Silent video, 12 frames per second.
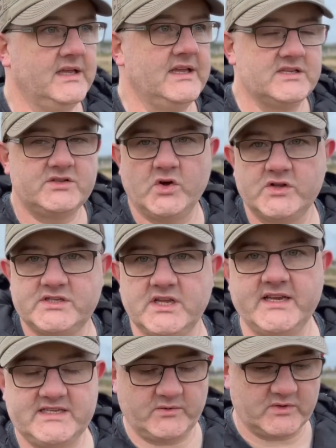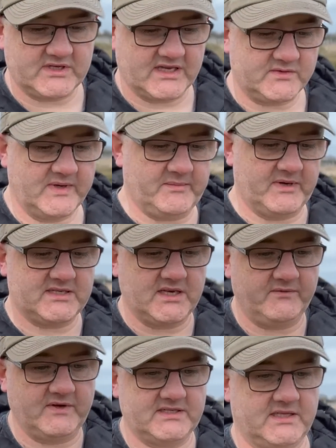It's not as sunny as it was last week, but it's
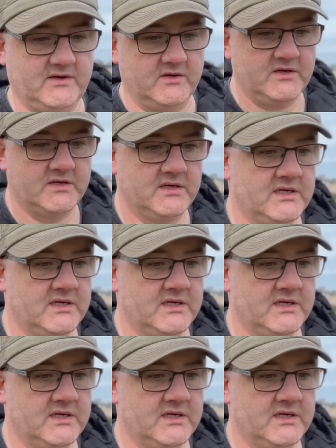lovely still.